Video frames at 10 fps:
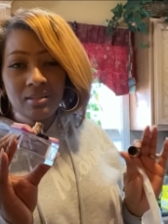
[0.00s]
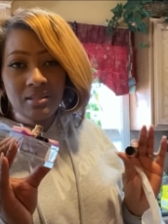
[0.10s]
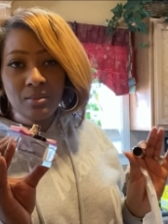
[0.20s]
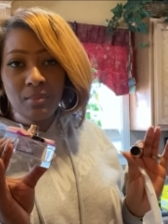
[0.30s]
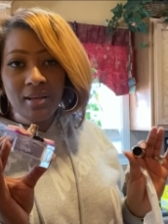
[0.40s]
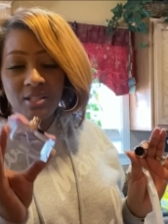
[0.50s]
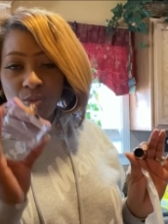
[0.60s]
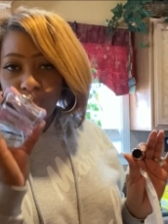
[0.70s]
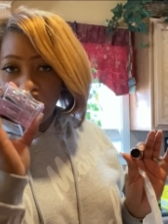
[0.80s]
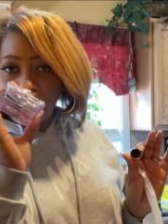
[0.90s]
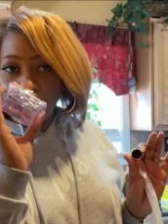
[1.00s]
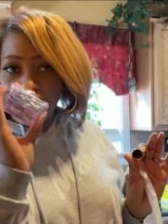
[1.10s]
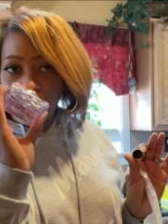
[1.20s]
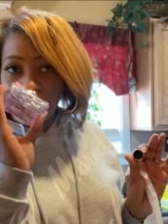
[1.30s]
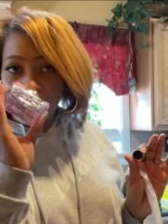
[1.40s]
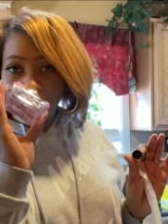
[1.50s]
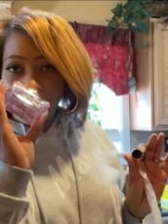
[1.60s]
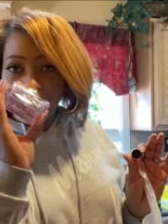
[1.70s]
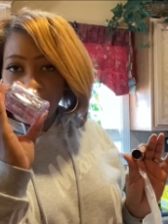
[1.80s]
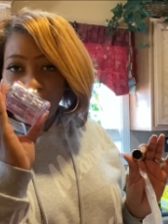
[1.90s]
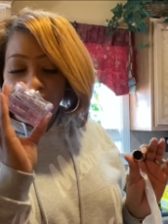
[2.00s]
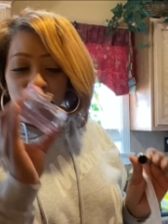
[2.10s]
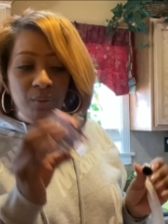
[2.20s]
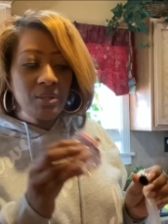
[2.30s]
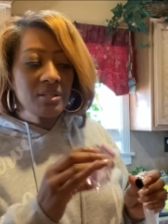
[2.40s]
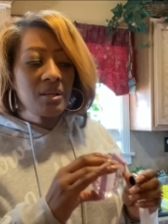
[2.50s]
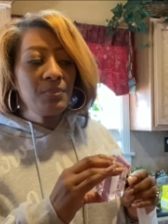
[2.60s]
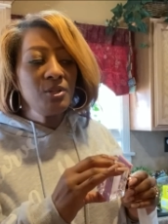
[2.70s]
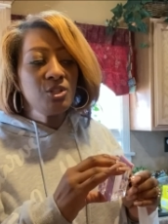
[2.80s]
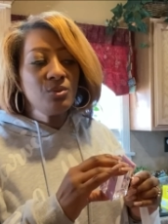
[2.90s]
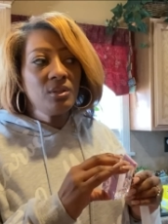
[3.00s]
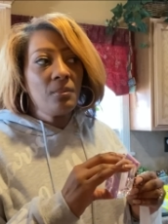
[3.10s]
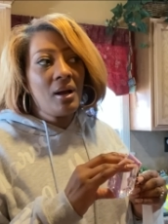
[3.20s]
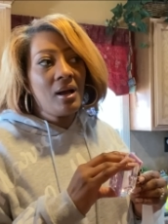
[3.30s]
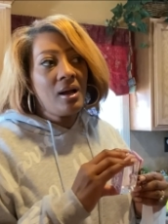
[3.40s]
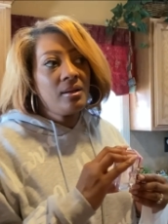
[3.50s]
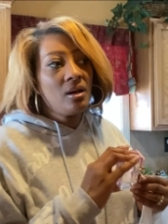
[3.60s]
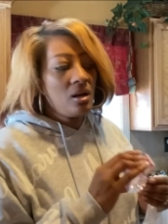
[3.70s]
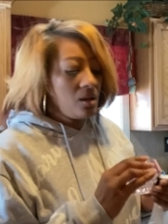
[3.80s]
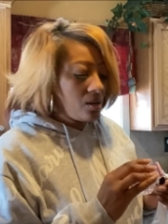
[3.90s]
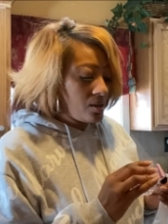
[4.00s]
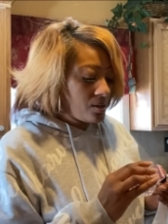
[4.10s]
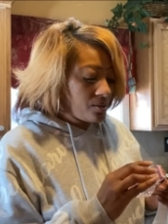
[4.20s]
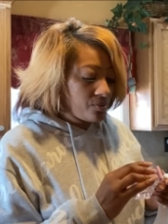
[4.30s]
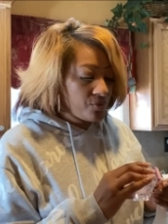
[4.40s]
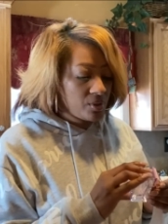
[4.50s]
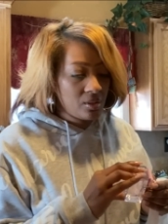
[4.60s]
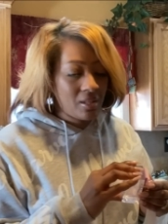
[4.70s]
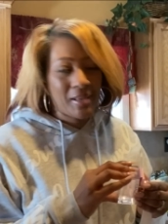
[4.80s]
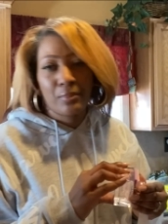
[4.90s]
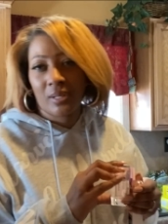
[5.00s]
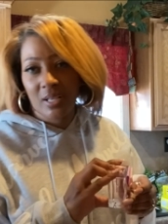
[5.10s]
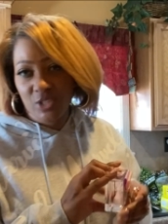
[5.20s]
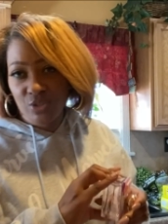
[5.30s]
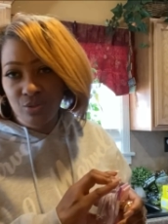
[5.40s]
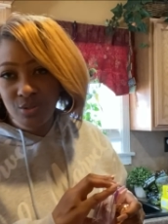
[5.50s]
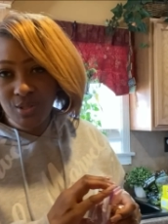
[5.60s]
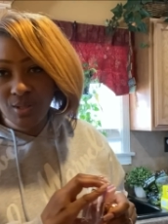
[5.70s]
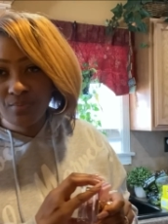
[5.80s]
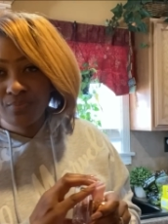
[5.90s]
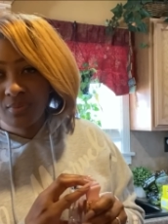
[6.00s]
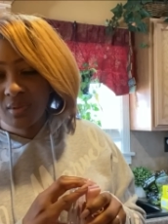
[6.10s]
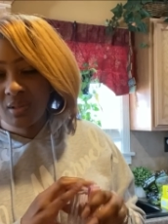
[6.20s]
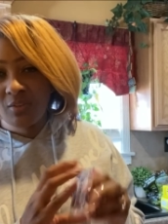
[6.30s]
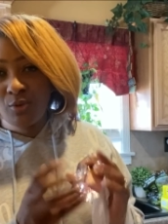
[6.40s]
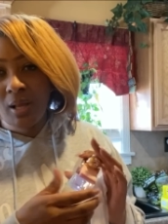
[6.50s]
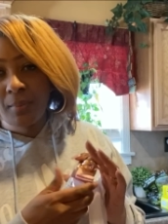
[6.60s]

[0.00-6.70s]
semi-sweet fragrance. It puts you in the mind of like pleasures, if you